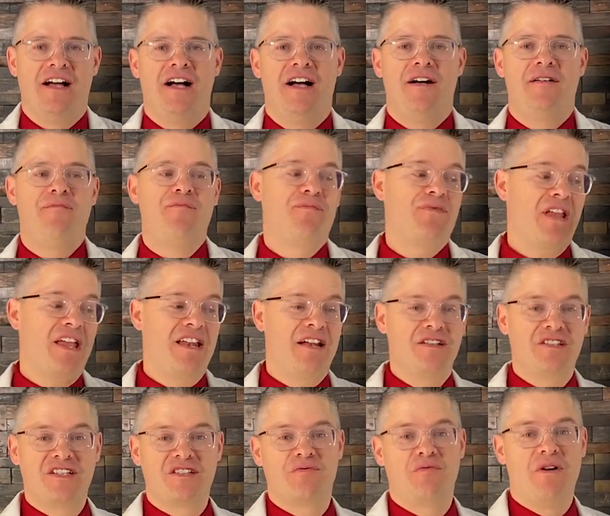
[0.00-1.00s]
um, and
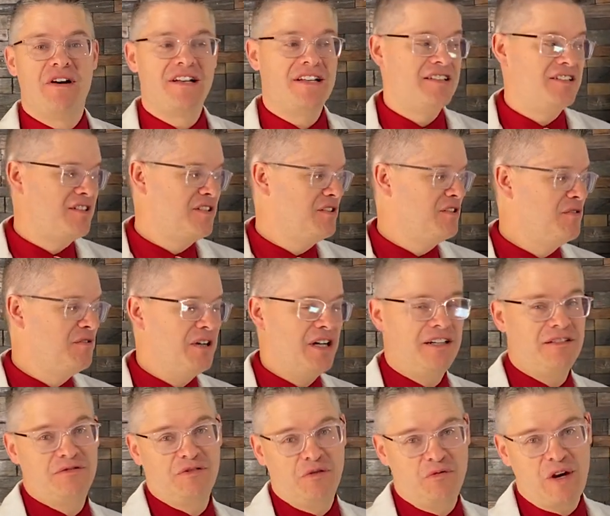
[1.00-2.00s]
I just wanted to
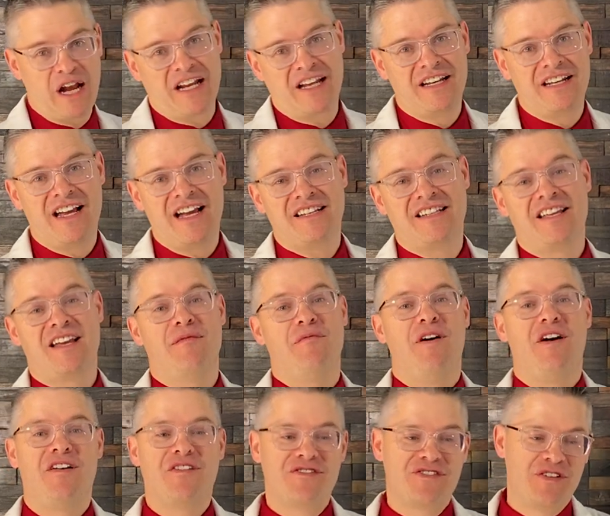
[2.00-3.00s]
uh, recognize him.
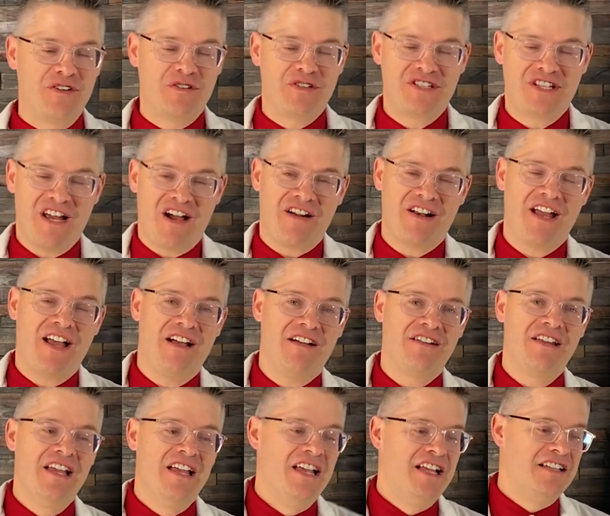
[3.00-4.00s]
Also, shout
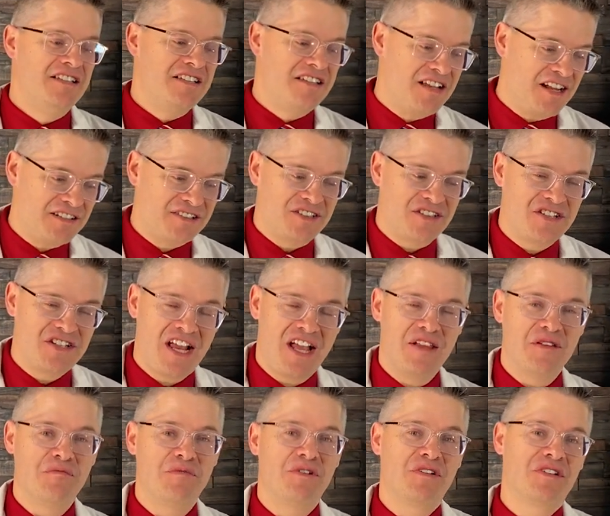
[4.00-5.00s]
out to Dr.
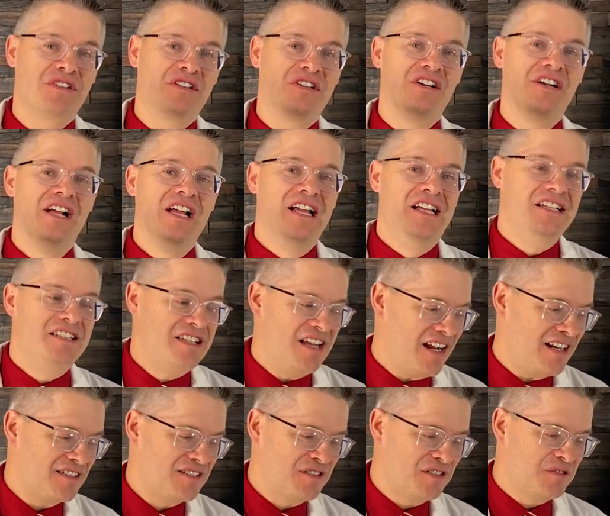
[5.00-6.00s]
Shallenberger,
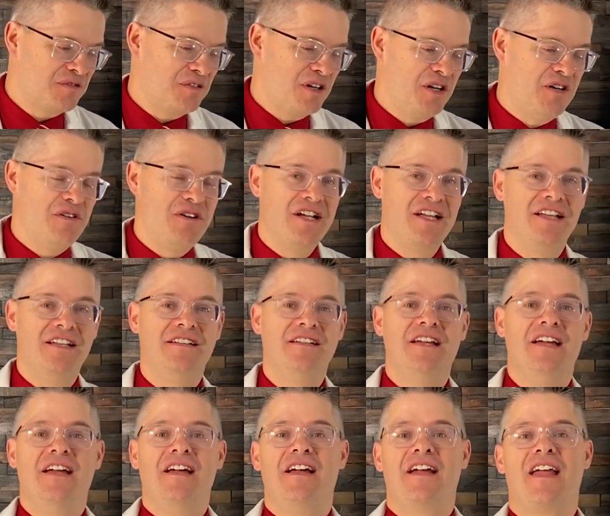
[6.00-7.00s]
Dr. Rowen,
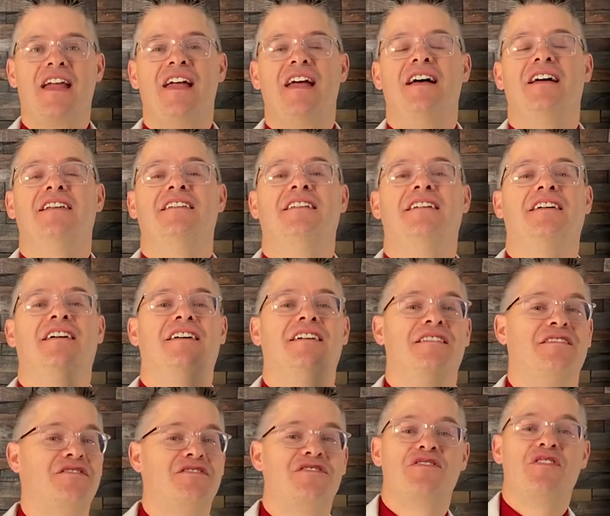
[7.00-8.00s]
and
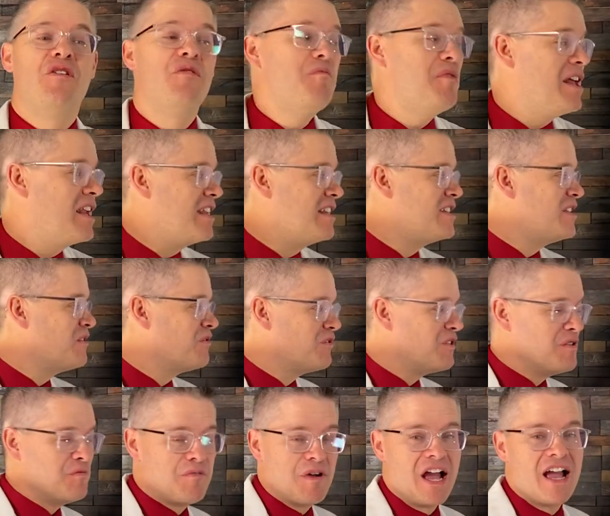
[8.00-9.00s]
uh, so many
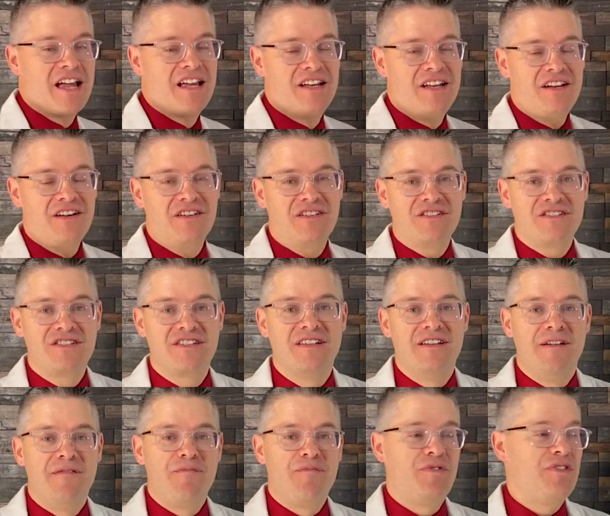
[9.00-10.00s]
different pioneers
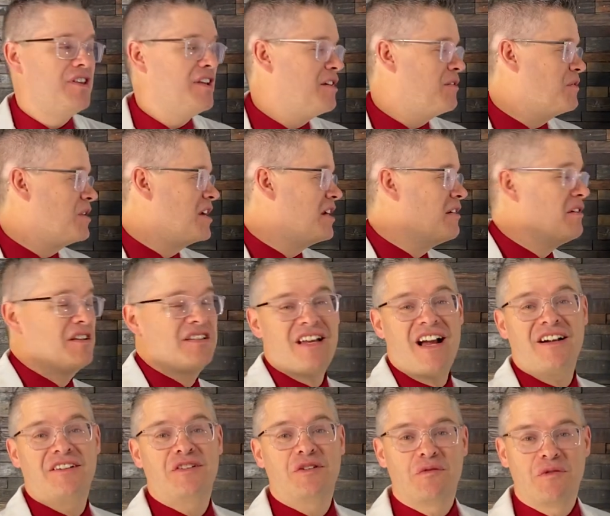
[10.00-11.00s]
that we. Uh,
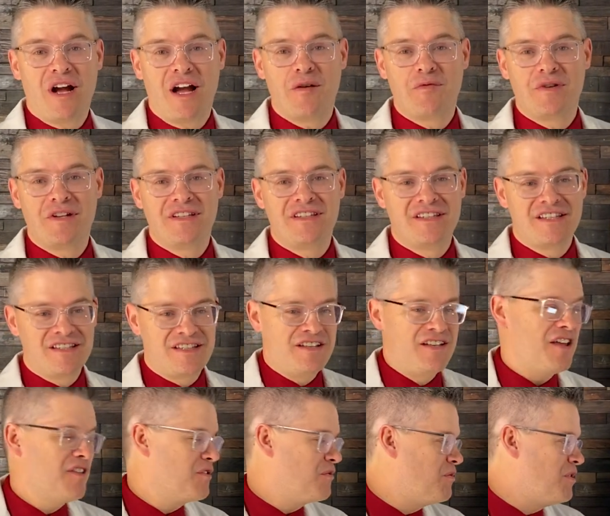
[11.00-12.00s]
Dr. Robins is
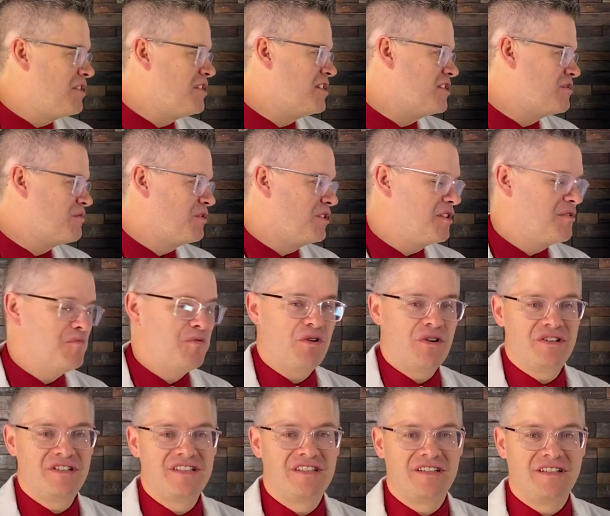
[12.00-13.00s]
another one that's really
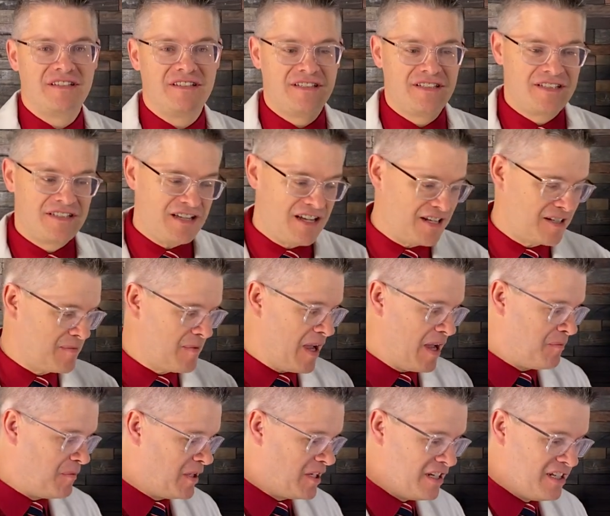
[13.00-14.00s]
important to, to talk
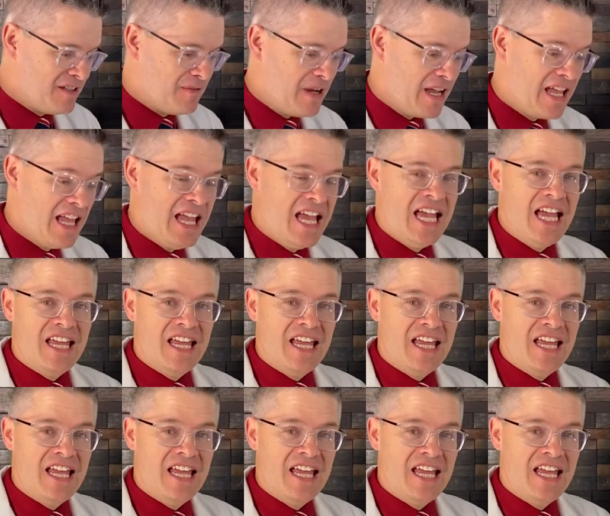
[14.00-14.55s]
about. But anyway,